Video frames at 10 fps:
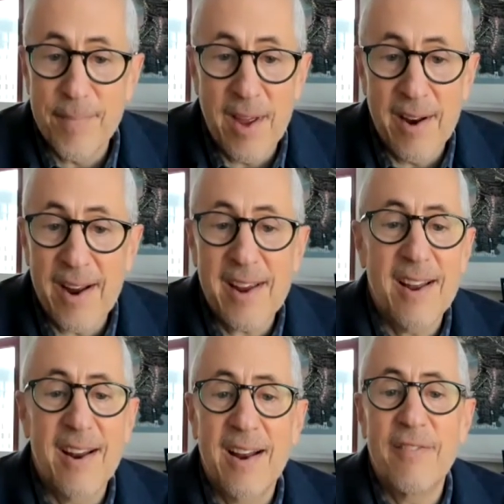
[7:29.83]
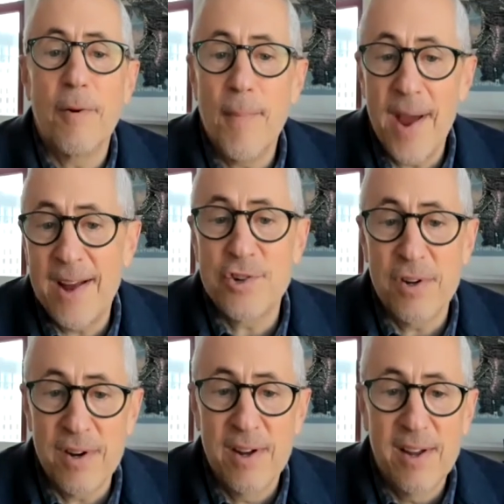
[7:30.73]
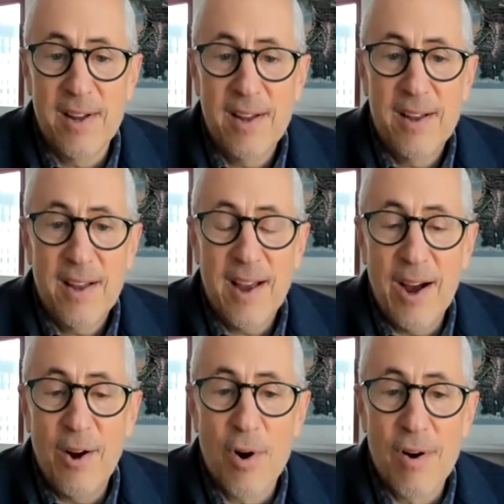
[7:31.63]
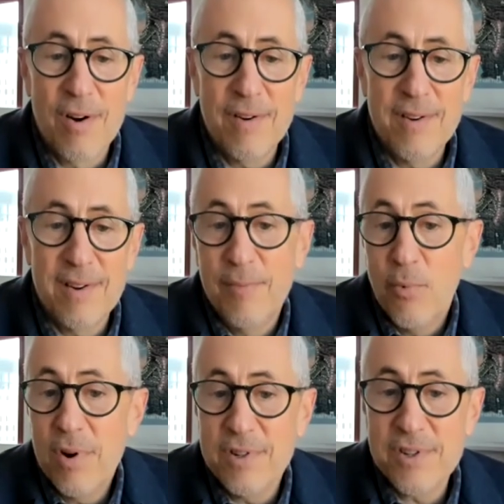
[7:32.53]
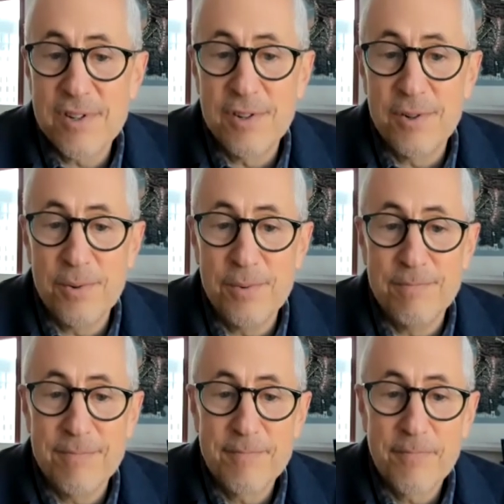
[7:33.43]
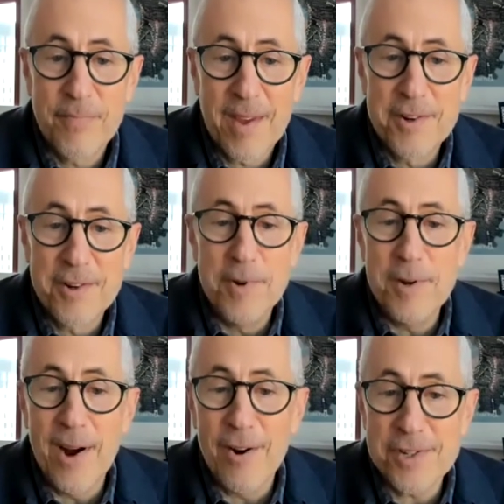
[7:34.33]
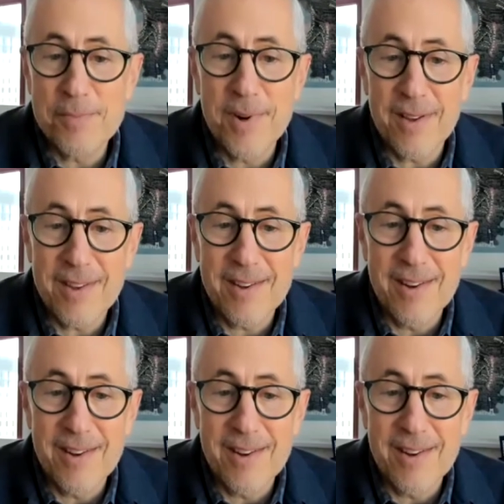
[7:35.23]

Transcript: And I cannot even imagine how hard it was to be Mary Smith,